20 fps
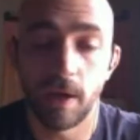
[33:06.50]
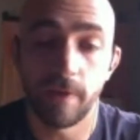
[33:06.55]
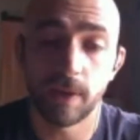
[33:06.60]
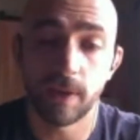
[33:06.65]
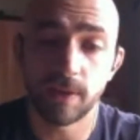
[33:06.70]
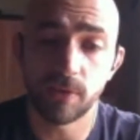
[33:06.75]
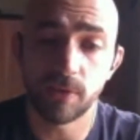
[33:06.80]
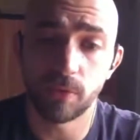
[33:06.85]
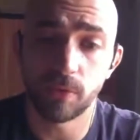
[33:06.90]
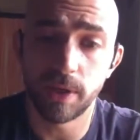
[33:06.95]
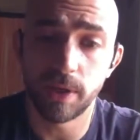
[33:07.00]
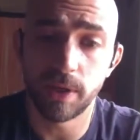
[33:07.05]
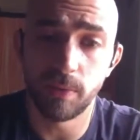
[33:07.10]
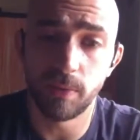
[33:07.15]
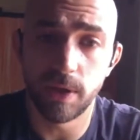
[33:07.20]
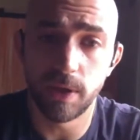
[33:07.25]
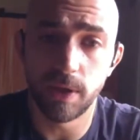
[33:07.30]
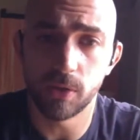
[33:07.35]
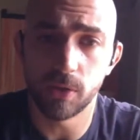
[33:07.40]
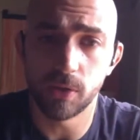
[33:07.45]
already
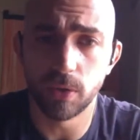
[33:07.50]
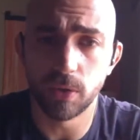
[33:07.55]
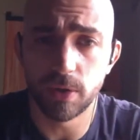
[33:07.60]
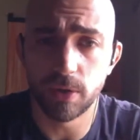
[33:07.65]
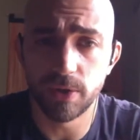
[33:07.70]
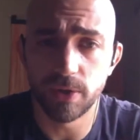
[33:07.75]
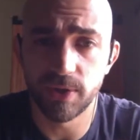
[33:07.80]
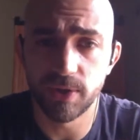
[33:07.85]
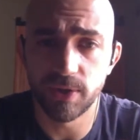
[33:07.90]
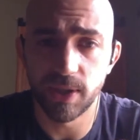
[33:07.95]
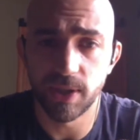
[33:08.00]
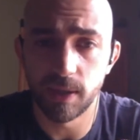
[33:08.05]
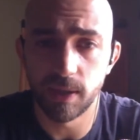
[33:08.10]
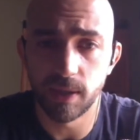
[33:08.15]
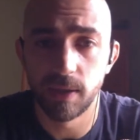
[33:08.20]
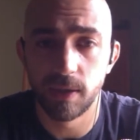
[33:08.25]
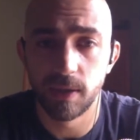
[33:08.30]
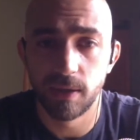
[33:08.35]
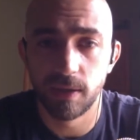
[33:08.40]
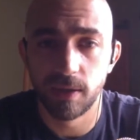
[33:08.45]
really cool, because for
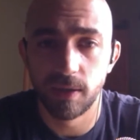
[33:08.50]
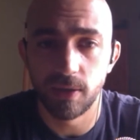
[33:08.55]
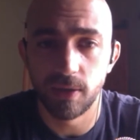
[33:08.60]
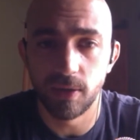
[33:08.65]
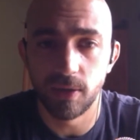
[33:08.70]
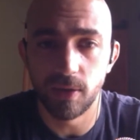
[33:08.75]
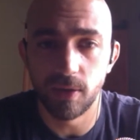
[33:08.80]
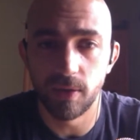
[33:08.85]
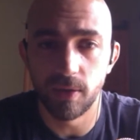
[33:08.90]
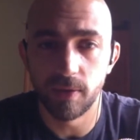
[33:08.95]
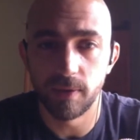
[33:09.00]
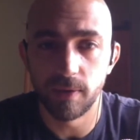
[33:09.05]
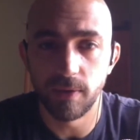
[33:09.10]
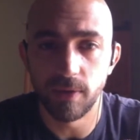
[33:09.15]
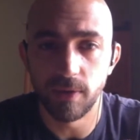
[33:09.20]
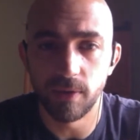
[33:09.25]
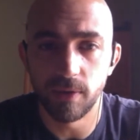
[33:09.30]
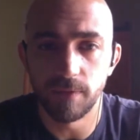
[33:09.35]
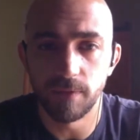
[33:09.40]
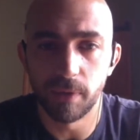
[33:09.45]

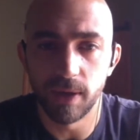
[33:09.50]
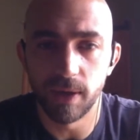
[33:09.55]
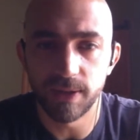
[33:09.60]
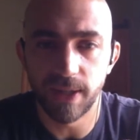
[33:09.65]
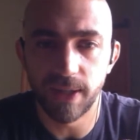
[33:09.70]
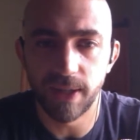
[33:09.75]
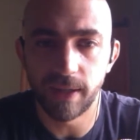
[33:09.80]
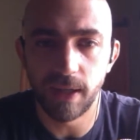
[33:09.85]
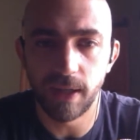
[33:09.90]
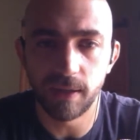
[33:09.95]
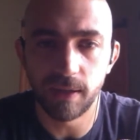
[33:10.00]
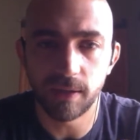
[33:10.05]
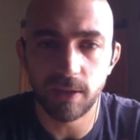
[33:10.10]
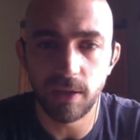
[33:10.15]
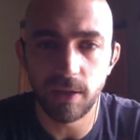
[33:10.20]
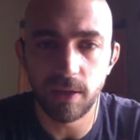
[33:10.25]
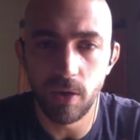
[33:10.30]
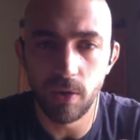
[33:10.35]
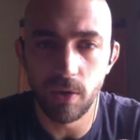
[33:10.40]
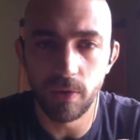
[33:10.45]
us, like git
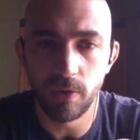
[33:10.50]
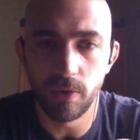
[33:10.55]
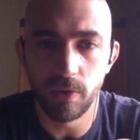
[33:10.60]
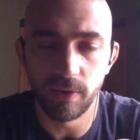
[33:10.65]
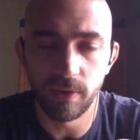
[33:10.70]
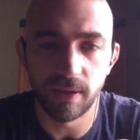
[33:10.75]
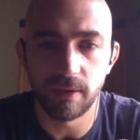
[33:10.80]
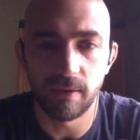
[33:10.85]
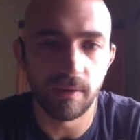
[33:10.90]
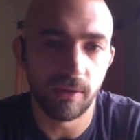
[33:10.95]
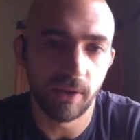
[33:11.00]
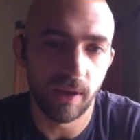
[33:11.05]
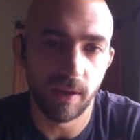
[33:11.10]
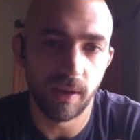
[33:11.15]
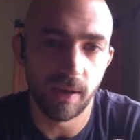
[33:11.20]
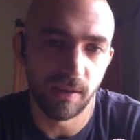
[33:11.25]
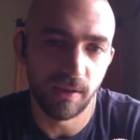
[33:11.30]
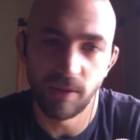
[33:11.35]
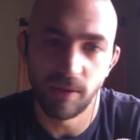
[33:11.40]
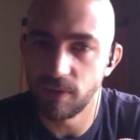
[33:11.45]
clone, and
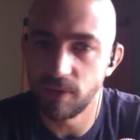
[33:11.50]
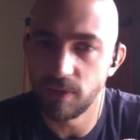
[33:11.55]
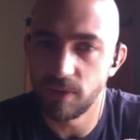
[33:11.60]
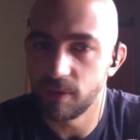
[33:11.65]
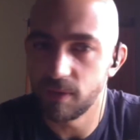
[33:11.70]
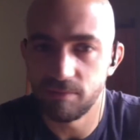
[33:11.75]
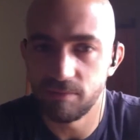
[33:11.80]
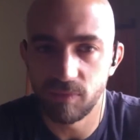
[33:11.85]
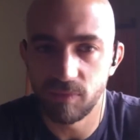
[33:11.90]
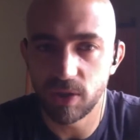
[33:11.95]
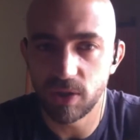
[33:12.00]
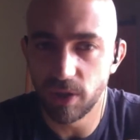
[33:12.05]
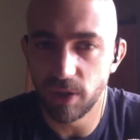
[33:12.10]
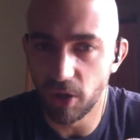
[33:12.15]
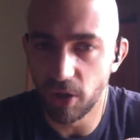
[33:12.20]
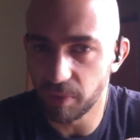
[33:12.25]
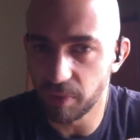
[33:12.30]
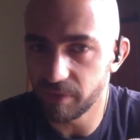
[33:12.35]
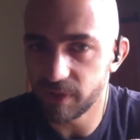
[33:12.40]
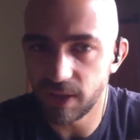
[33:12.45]
you clone
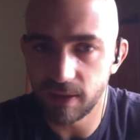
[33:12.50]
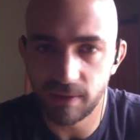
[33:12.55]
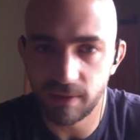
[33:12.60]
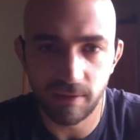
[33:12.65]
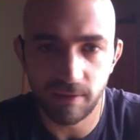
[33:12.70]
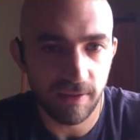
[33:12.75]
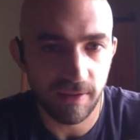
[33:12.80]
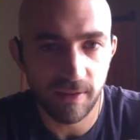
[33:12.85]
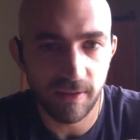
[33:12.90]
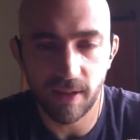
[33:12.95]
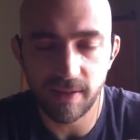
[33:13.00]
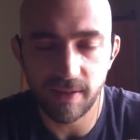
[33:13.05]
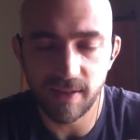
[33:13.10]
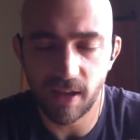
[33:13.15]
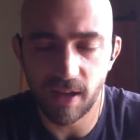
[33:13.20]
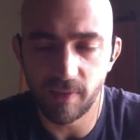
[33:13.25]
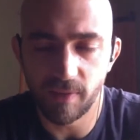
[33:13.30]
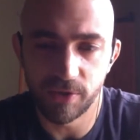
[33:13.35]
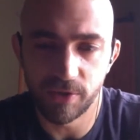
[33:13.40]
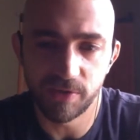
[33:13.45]
with git, that's
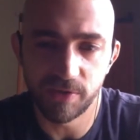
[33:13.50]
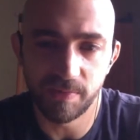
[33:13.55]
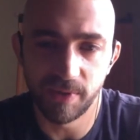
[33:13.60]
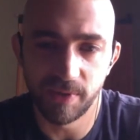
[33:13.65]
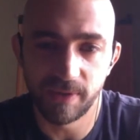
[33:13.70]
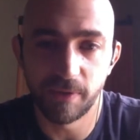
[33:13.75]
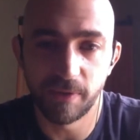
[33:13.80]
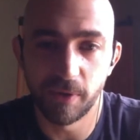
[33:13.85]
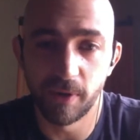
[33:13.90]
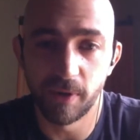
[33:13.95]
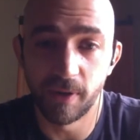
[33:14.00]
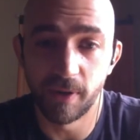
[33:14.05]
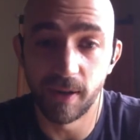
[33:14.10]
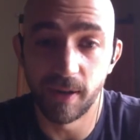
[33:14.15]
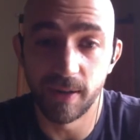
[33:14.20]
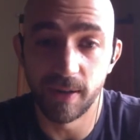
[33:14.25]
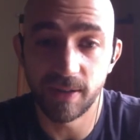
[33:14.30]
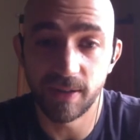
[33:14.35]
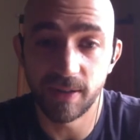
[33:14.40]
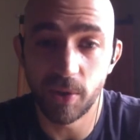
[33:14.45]
obvious, but for
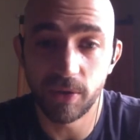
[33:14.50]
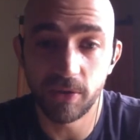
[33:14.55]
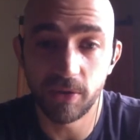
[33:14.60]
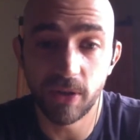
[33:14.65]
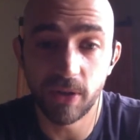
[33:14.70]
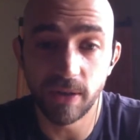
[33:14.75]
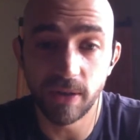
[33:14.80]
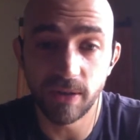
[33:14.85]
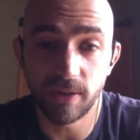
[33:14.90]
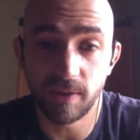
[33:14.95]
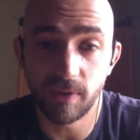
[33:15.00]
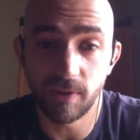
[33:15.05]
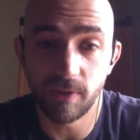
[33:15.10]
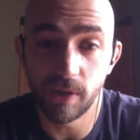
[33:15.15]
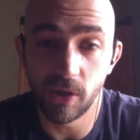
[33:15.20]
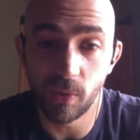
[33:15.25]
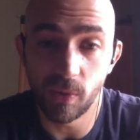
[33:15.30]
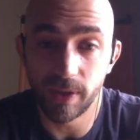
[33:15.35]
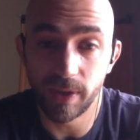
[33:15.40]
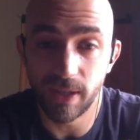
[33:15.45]
someone who doesn't even know
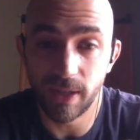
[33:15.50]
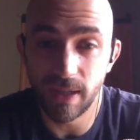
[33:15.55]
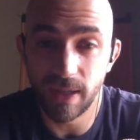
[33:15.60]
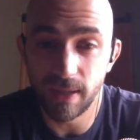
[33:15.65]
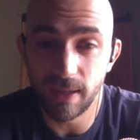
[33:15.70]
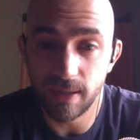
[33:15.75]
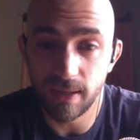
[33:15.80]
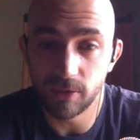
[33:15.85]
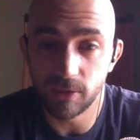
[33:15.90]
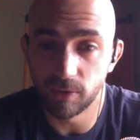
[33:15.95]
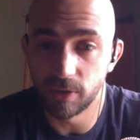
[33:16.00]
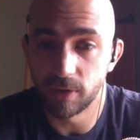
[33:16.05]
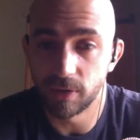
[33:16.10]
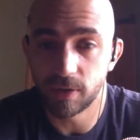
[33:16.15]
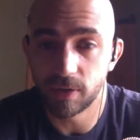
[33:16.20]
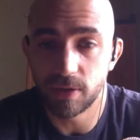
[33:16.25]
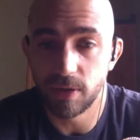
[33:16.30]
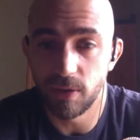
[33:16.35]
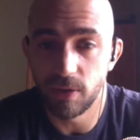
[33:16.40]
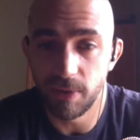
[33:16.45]
what git is or
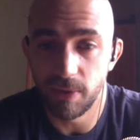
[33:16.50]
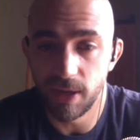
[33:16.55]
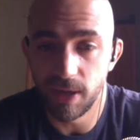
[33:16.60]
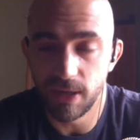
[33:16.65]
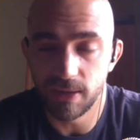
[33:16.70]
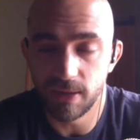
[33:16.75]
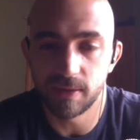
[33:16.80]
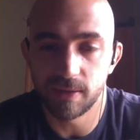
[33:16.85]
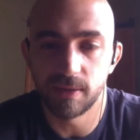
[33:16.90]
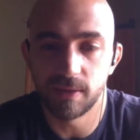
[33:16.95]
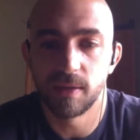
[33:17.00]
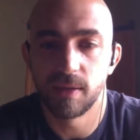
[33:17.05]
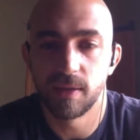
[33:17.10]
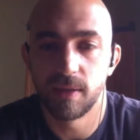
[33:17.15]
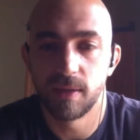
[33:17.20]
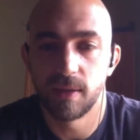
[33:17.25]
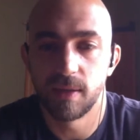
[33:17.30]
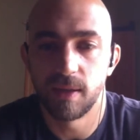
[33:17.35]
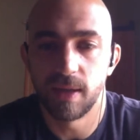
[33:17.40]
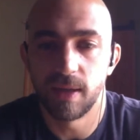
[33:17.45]
clone means,
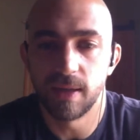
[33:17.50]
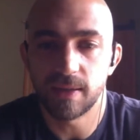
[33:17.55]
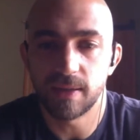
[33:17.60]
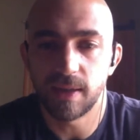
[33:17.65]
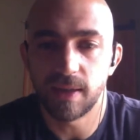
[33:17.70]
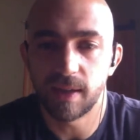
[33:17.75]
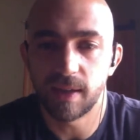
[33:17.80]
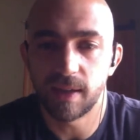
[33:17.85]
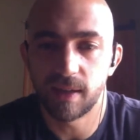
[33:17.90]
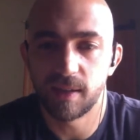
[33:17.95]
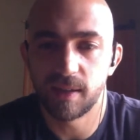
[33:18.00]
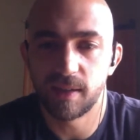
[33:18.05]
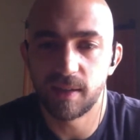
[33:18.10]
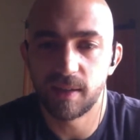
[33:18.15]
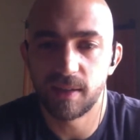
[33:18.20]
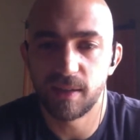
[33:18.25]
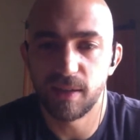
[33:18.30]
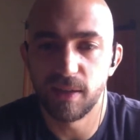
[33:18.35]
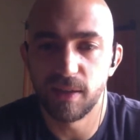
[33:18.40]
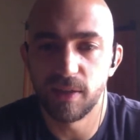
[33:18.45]
it's like
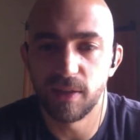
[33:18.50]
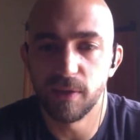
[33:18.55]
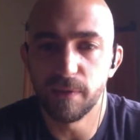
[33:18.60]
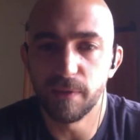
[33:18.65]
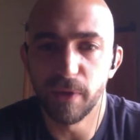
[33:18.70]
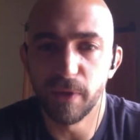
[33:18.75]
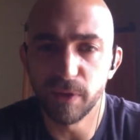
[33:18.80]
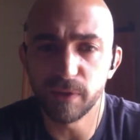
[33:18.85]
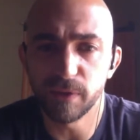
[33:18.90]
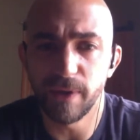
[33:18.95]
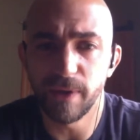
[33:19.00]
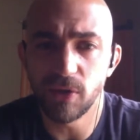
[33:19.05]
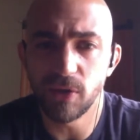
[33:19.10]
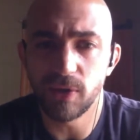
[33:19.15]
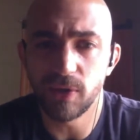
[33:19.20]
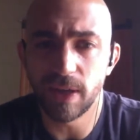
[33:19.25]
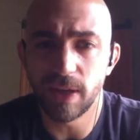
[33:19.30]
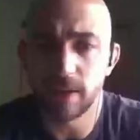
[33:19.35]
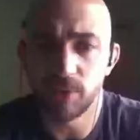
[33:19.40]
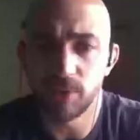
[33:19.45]
the first thing you tell
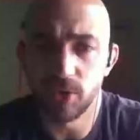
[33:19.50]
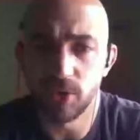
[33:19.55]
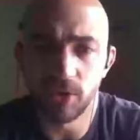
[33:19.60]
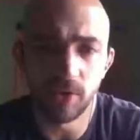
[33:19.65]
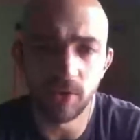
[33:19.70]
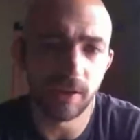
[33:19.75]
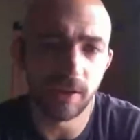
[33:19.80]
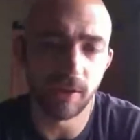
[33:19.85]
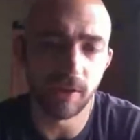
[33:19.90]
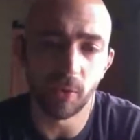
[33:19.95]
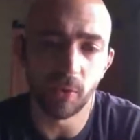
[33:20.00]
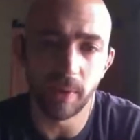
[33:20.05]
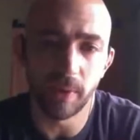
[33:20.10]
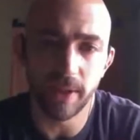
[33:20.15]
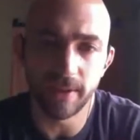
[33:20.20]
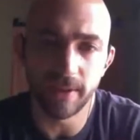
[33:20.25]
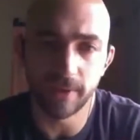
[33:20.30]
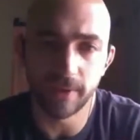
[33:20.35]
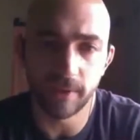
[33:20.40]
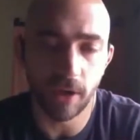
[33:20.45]
them to do, they already
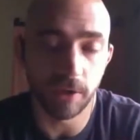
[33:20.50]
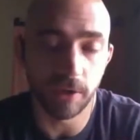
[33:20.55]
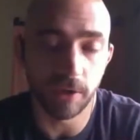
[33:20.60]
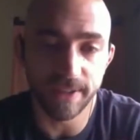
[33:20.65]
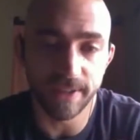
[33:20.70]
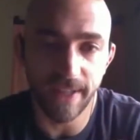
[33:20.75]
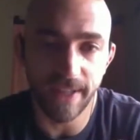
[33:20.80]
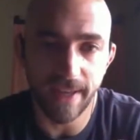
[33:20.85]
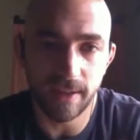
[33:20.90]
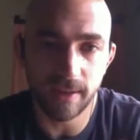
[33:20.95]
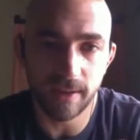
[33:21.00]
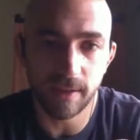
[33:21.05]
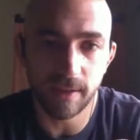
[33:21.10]
don't understand it.